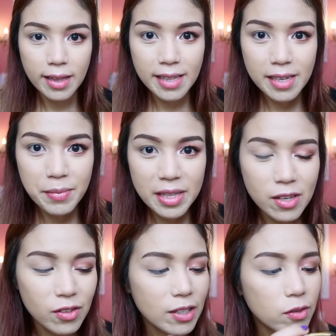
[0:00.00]
And then,
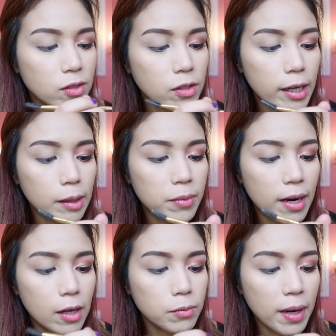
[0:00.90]
gamitin ko na itong dark
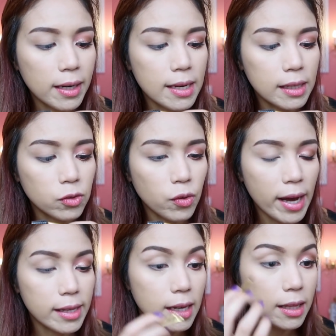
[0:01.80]
brown para lang to
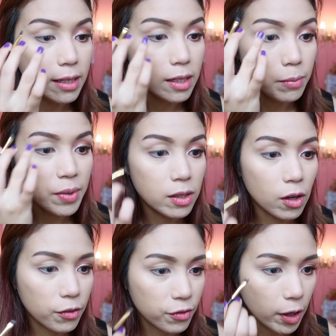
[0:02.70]
add a little bit
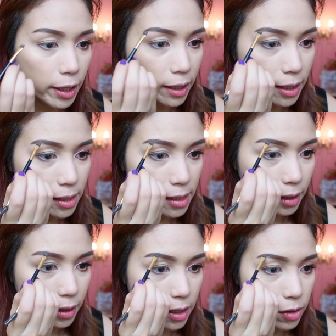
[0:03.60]
of darkness
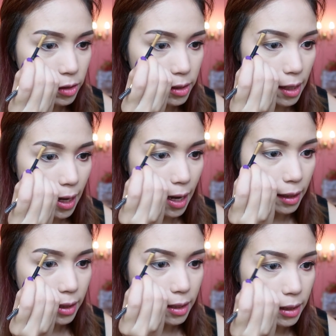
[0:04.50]
lang dito sa
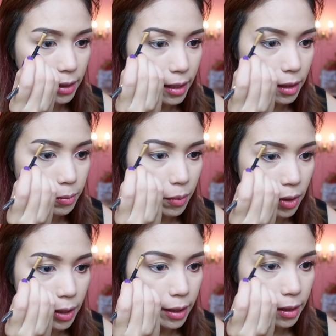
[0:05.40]
aking tail
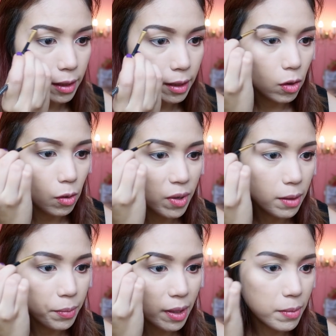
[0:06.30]
part.
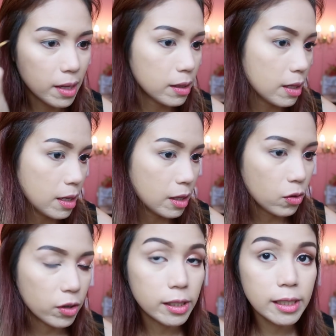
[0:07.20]
Sobrang pigmented na
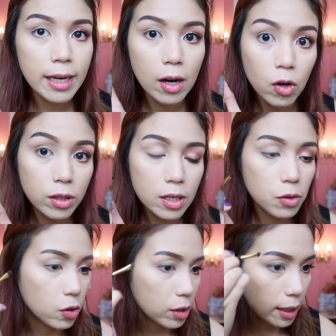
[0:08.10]
ito, girls. Kaya,
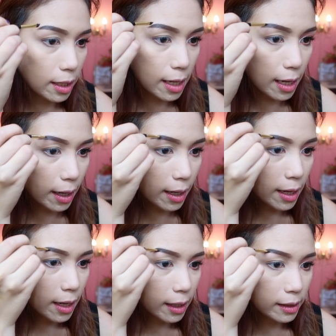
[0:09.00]
konting-konti lang.
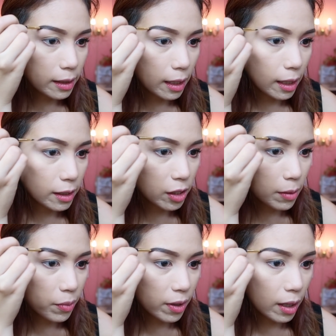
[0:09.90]
Kasi,
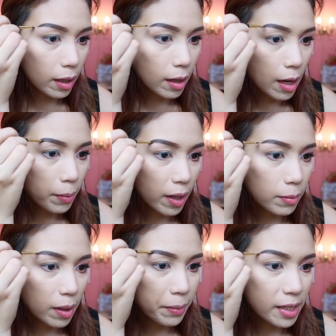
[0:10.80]
syempre,
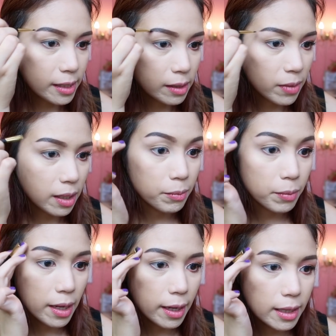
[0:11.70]
para mabilis
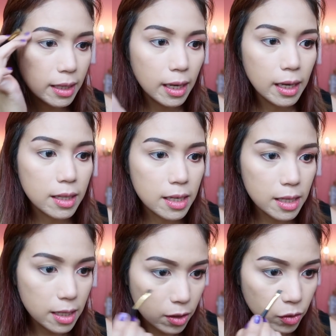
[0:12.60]
mag-blend and
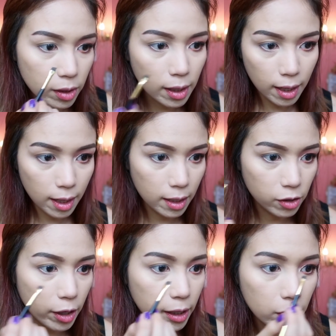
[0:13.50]
hindi ganun ka
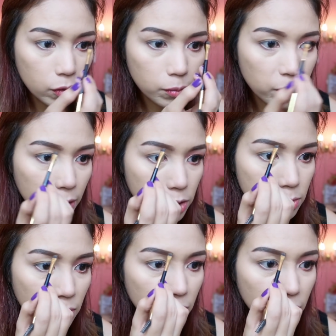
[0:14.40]
dark yung brows
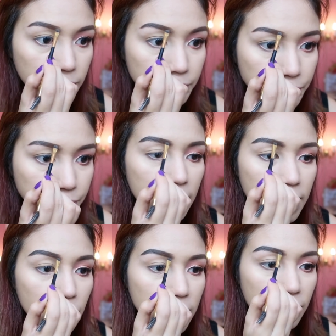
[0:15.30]
mo.
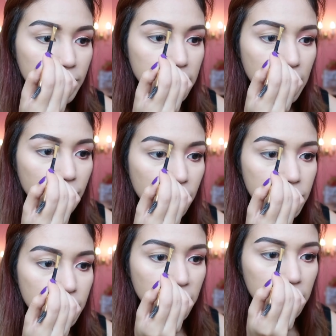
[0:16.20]
And then, whatever's left
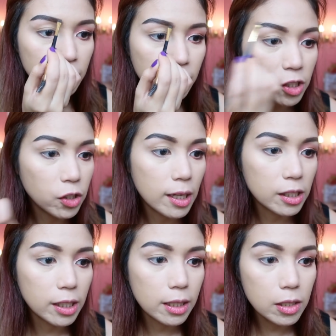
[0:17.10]
on your brush, brush nyo
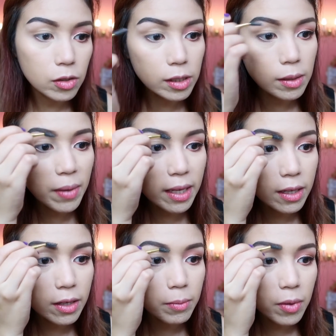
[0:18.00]
lang siya dito sa my
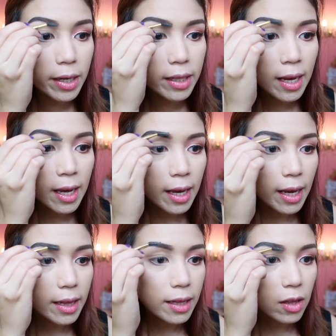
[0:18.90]
inner part.
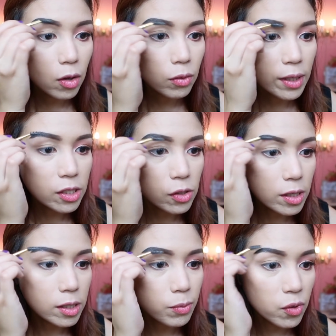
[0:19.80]
And then, always
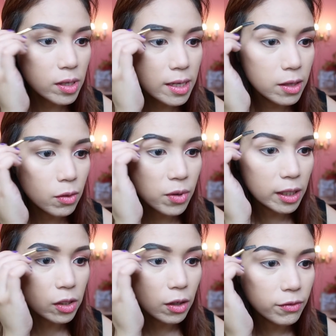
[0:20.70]
use a spoolie to
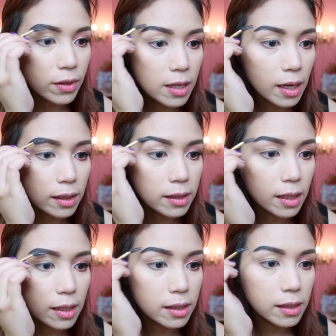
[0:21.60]
brush off the
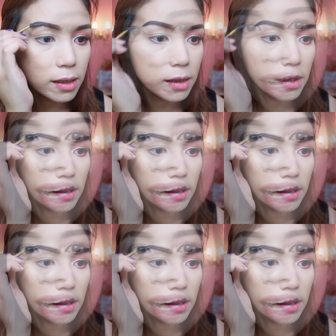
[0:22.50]
excess.